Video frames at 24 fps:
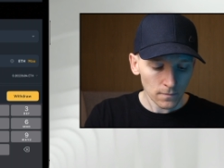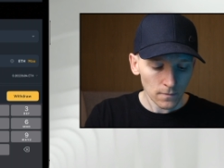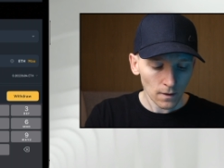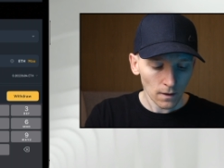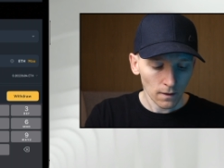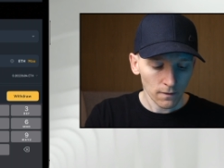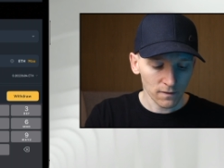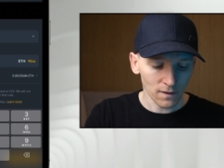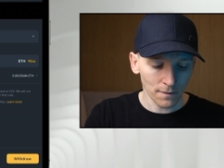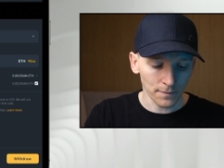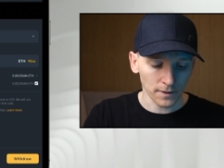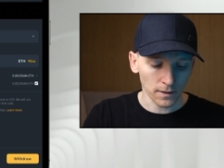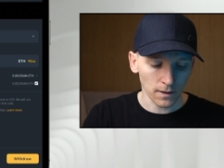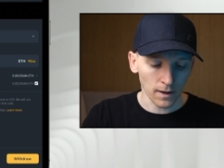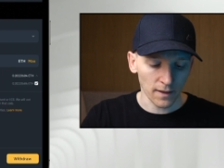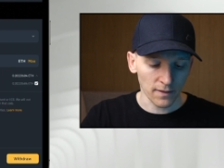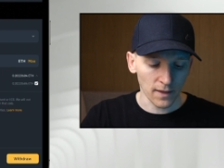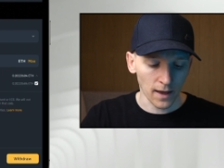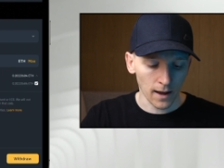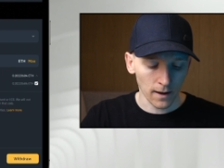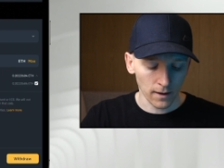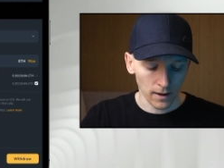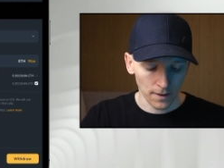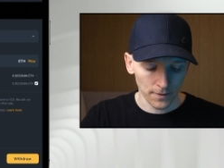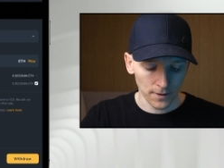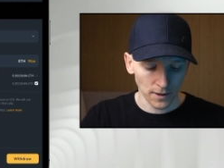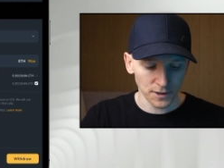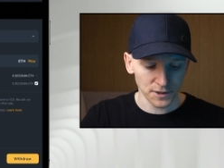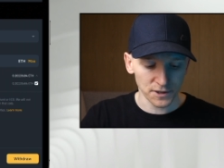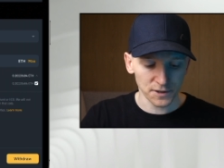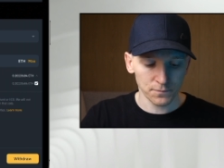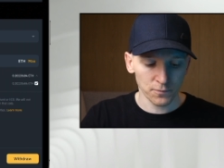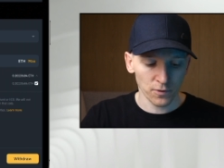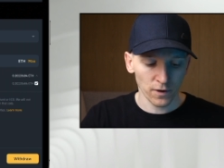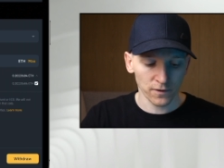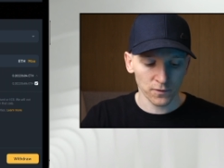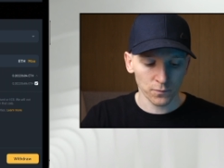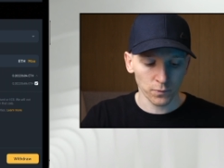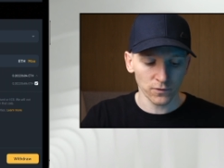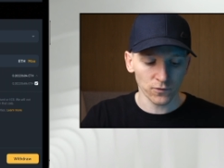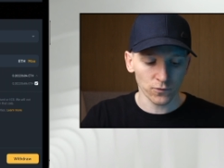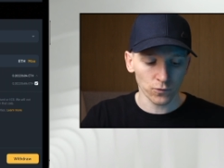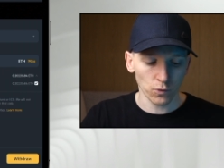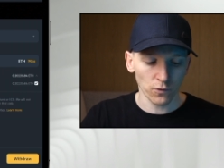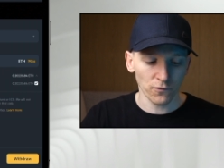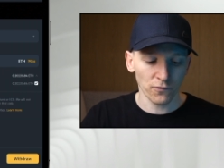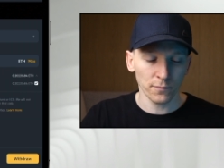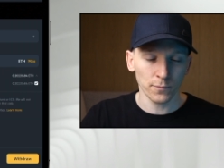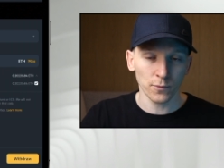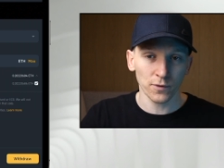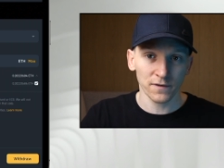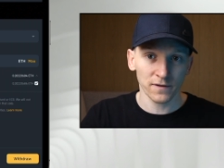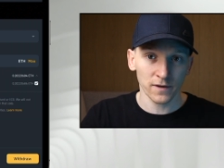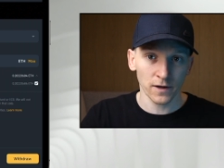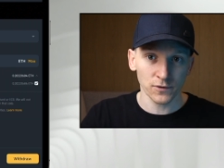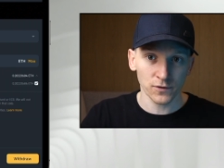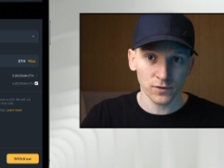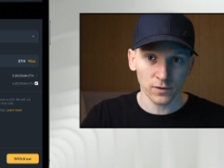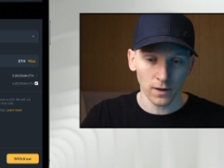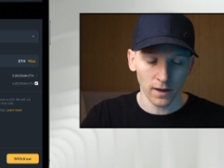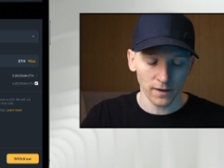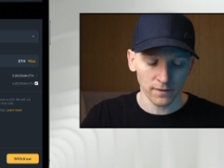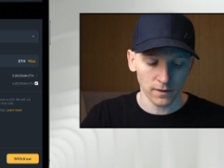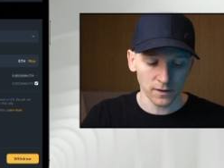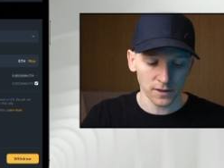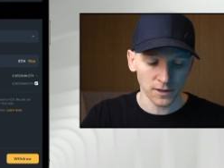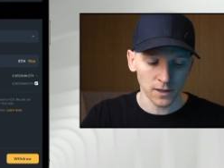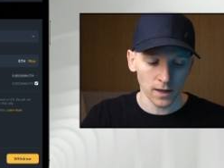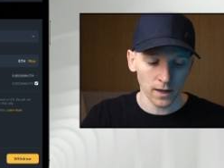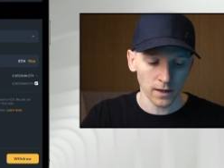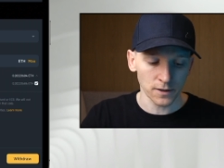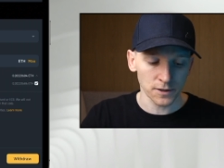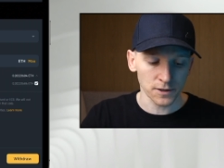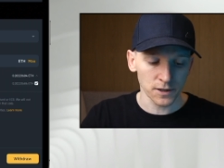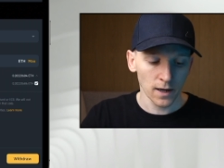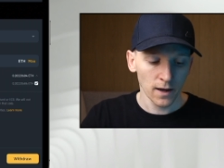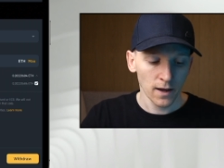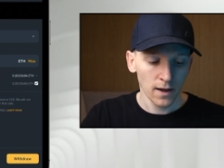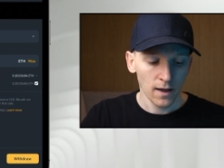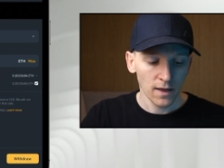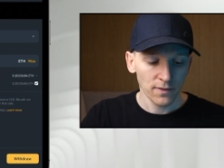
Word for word: something like that, and then just press withdraw from your centralized exchange.